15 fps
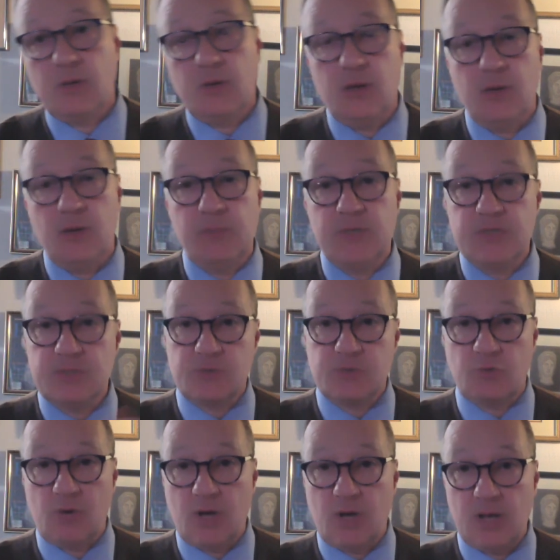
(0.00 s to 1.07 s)
uh, please
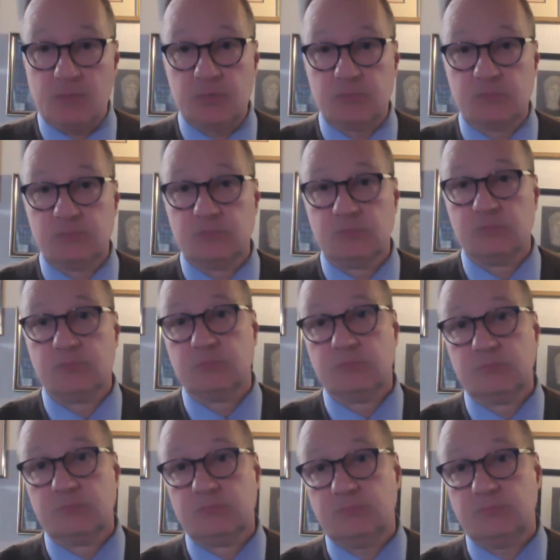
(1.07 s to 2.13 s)
subscribe.
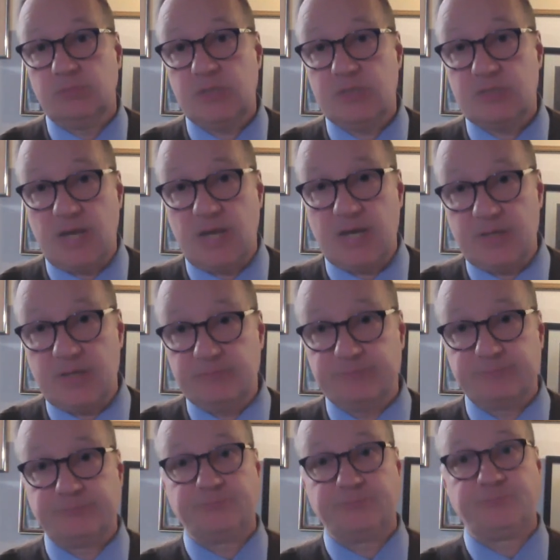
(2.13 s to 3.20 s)
Please like it.
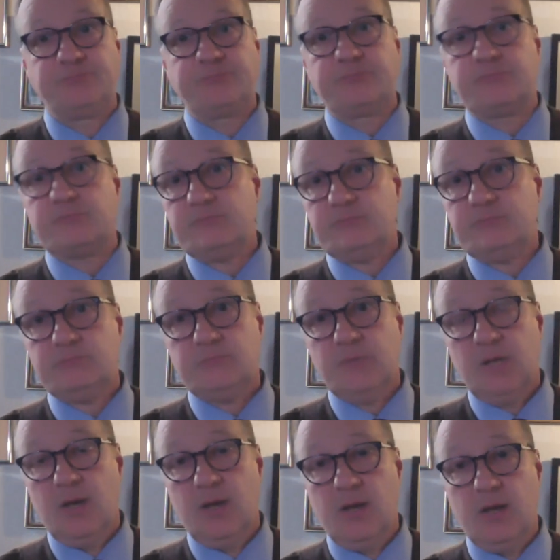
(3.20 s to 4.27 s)

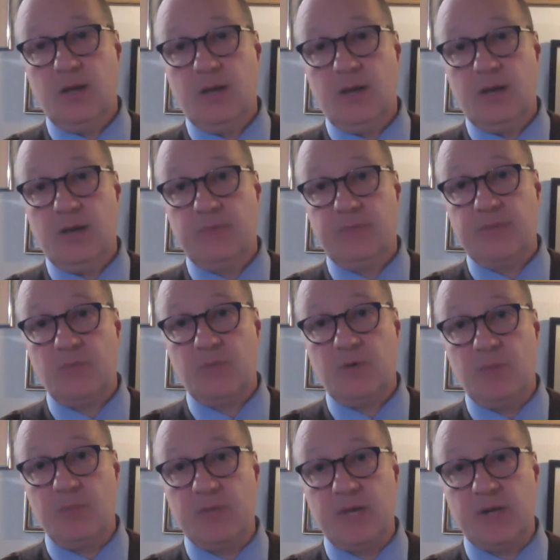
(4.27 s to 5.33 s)
Uh, that will
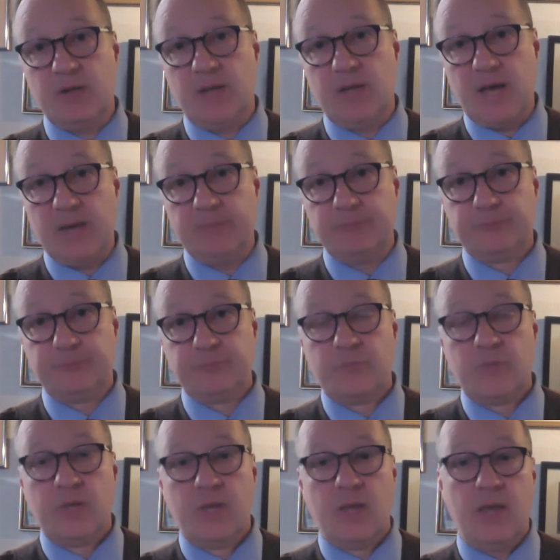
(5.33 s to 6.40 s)
help me out a lot.
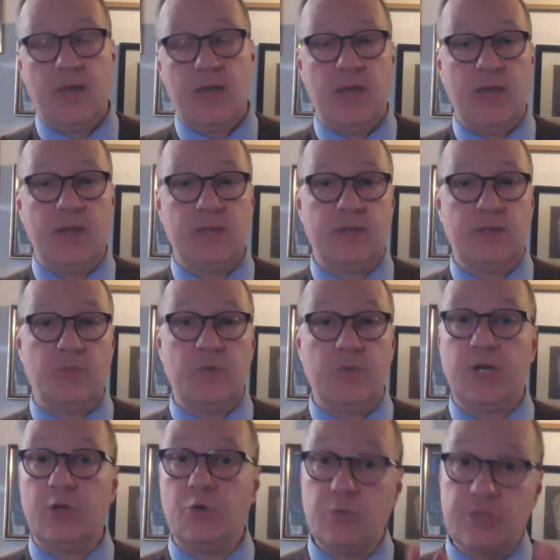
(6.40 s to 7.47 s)
And we
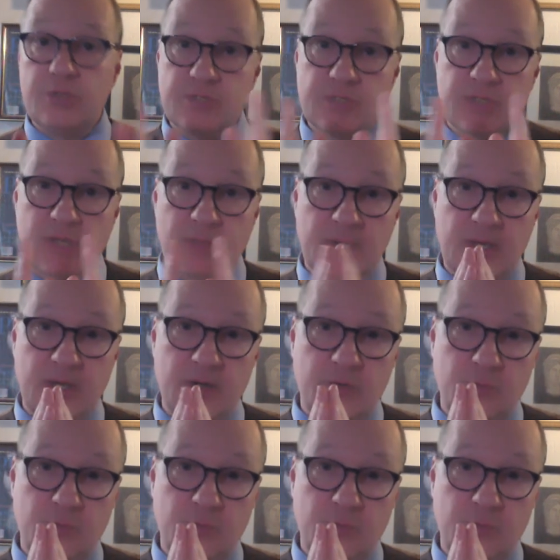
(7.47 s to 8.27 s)
got a new edition coming out, a